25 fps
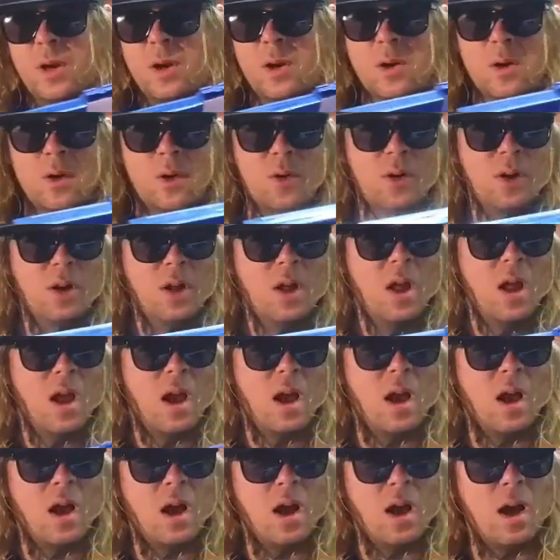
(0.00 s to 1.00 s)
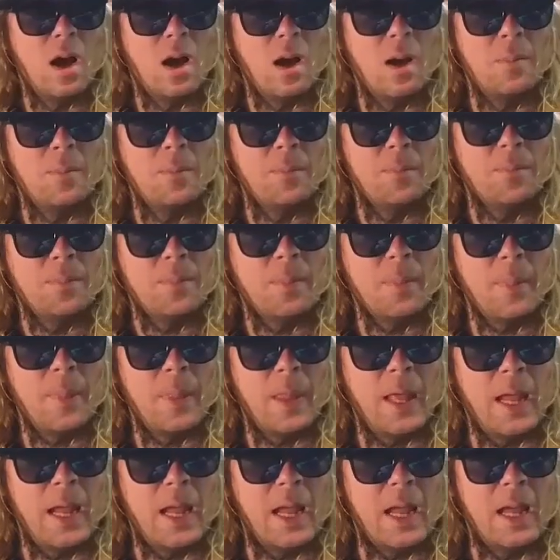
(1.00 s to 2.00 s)
barrel, and
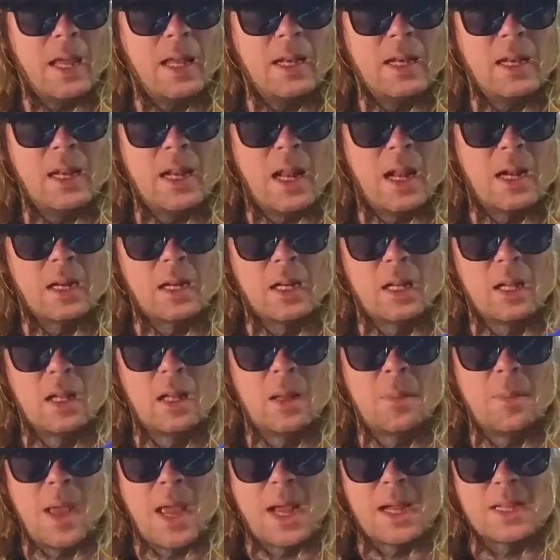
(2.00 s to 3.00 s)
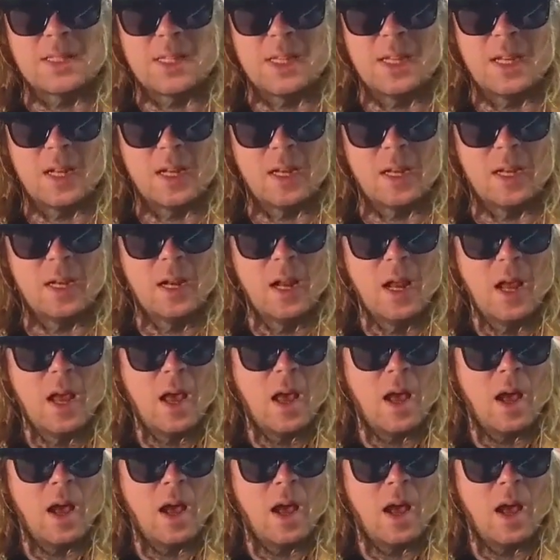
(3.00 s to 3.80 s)
it had a magazine in it.